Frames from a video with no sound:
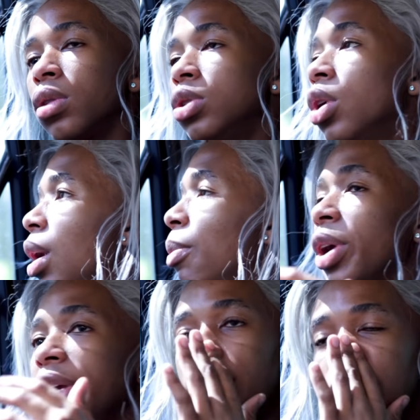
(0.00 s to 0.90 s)
No, I'm
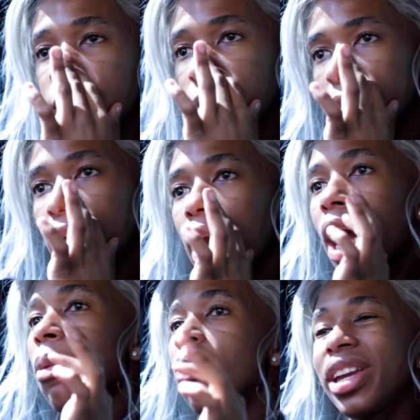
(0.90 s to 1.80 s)
working.
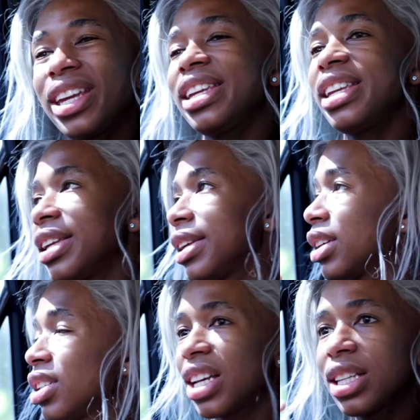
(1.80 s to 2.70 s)
I'm working
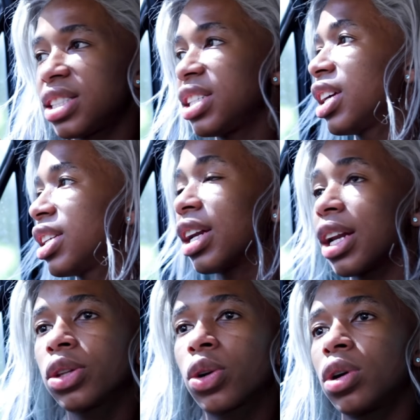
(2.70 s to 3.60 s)
just here
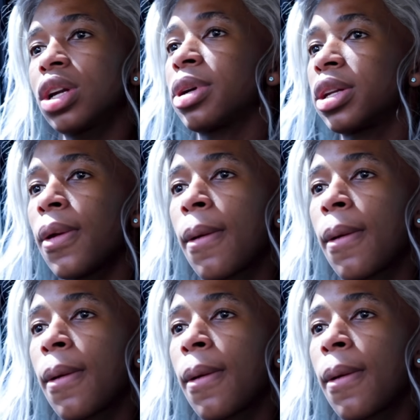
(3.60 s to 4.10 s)
around the corner, man.